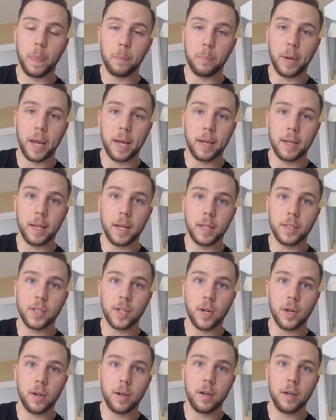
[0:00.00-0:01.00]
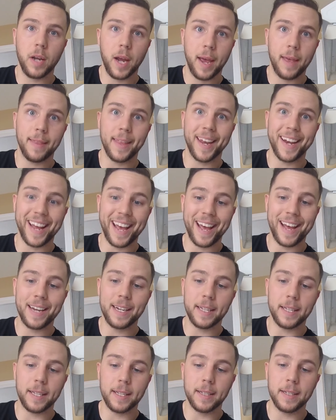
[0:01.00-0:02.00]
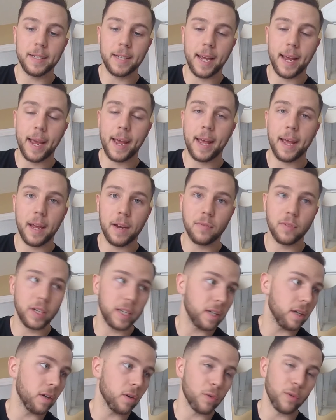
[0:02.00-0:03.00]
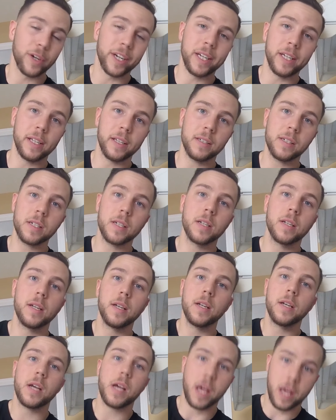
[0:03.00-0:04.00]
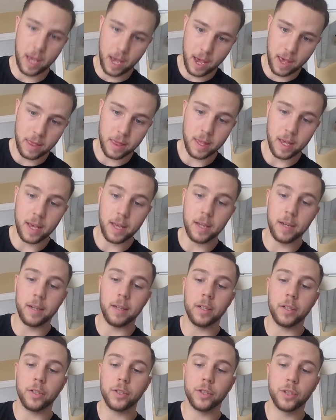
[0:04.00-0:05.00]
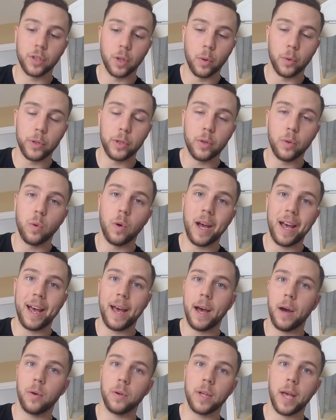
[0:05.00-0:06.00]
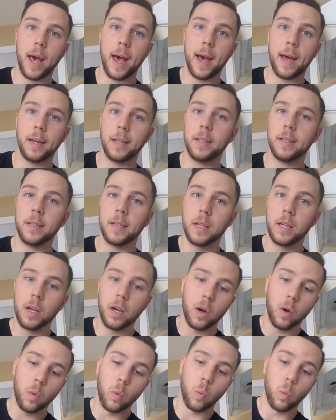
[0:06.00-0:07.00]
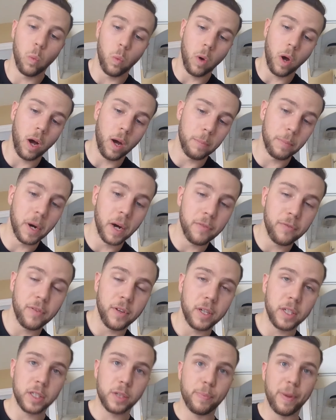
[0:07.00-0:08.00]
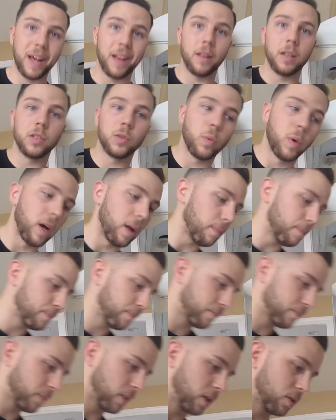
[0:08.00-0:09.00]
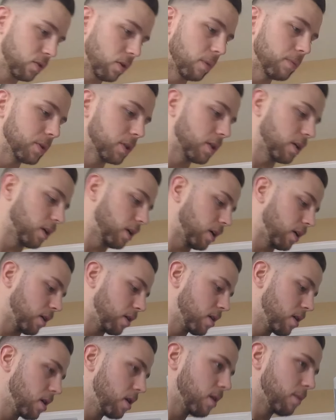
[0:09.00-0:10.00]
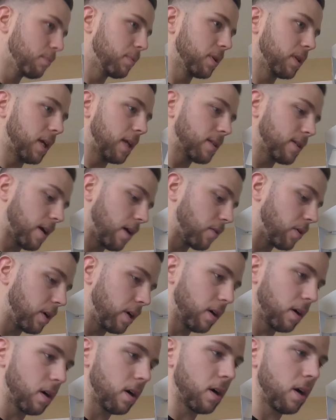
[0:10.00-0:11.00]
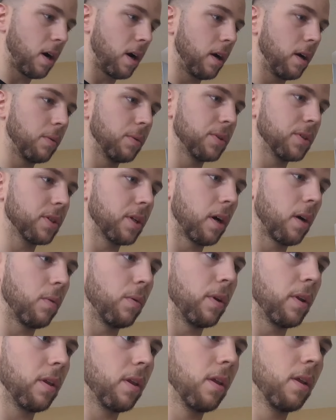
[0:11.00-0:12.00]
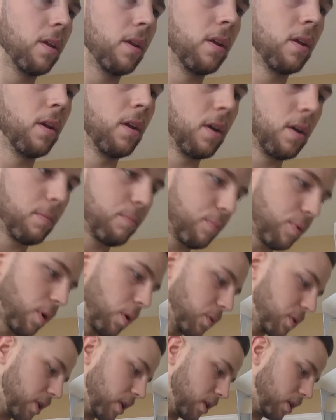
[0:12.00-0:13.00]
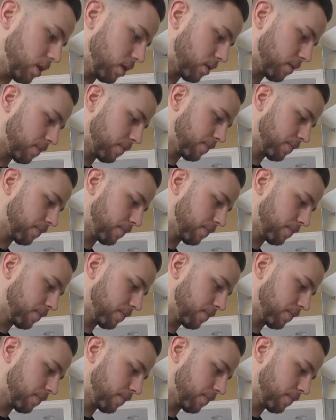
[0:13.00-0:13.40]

pancakes here, and then add in every ingredient, and then show you how to add it on MyFitnessPal as well. So I'm just gonna put that down here. I always start with protein.